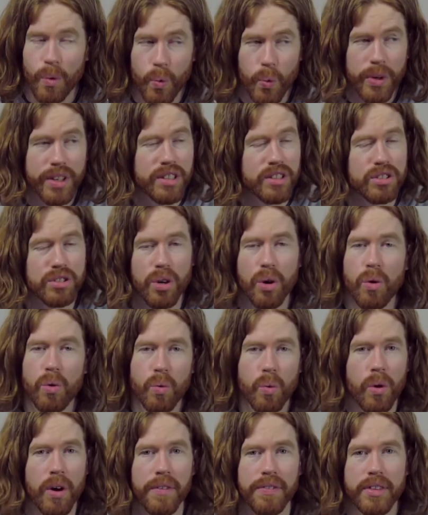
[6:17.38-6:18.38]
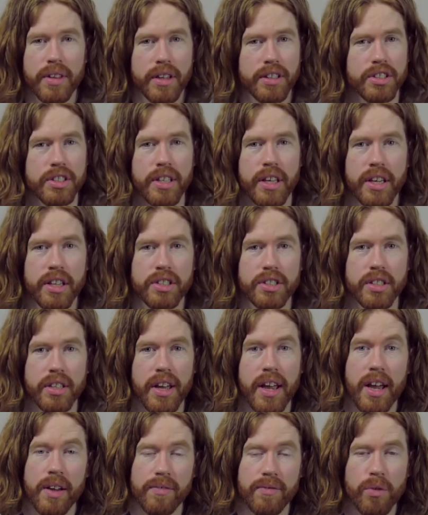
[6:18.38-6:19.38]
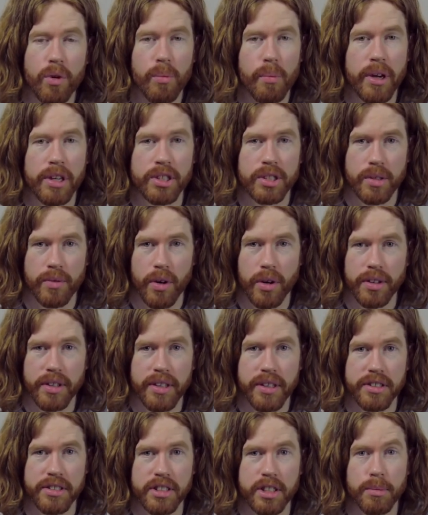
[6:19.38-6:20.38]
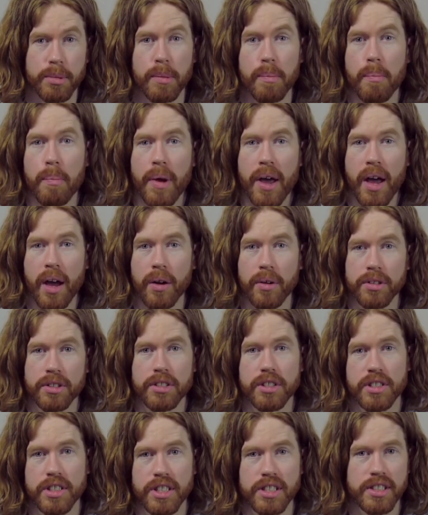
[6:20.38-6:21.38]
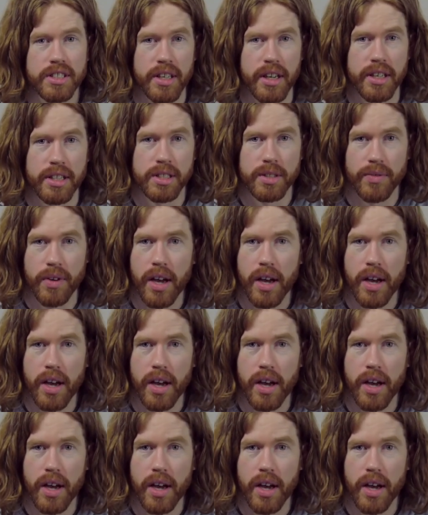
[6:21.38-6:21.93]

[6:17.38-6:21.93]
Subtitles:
We don't want the education and formation of our kids to be bound to the designs of